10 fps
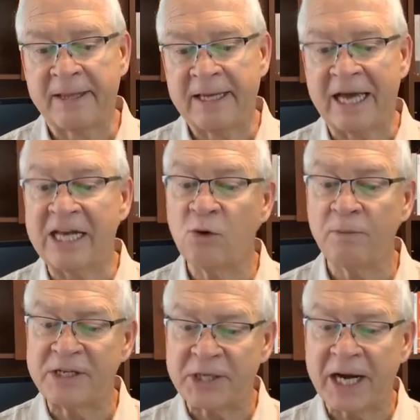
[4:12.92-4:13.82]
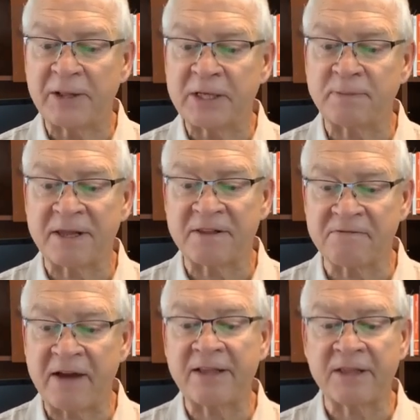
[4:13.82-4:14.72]
And you'll be challenged by the
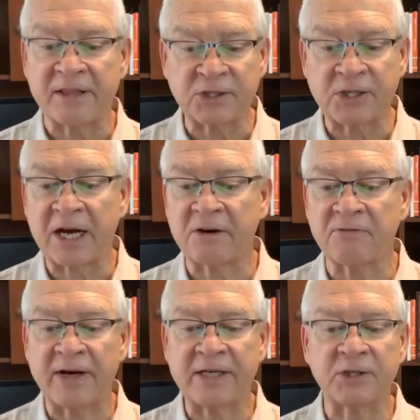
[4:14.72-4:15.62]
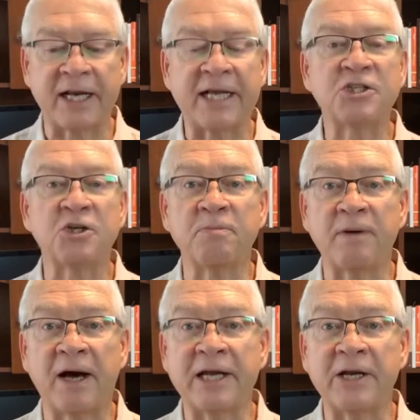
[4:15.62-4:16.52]
faith and the sacrifice that ACOP
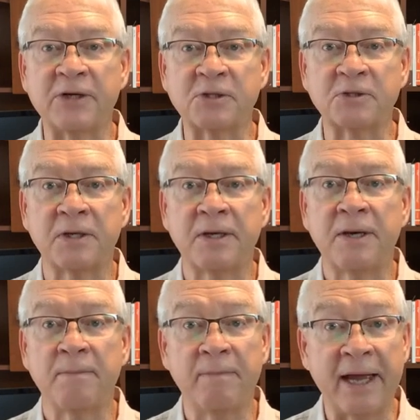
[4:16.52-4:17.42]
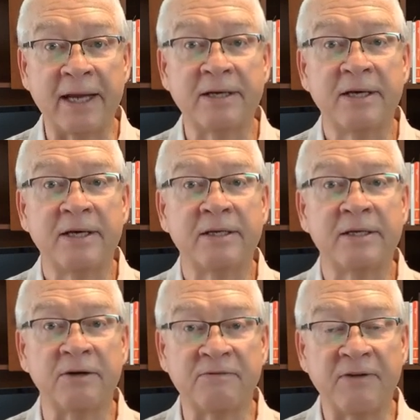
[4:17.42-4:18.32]
pioneers made
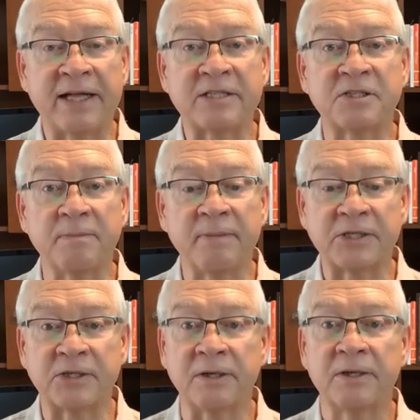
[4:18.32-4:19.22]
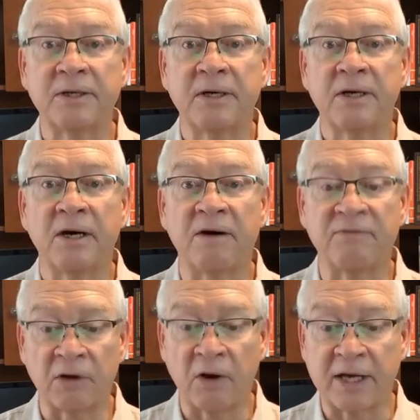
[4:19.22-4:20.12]
to advance the mission of
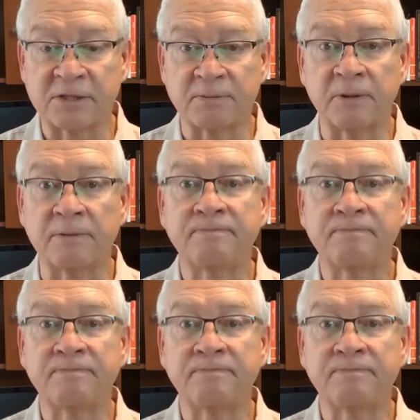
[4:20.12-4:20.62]
the gospel.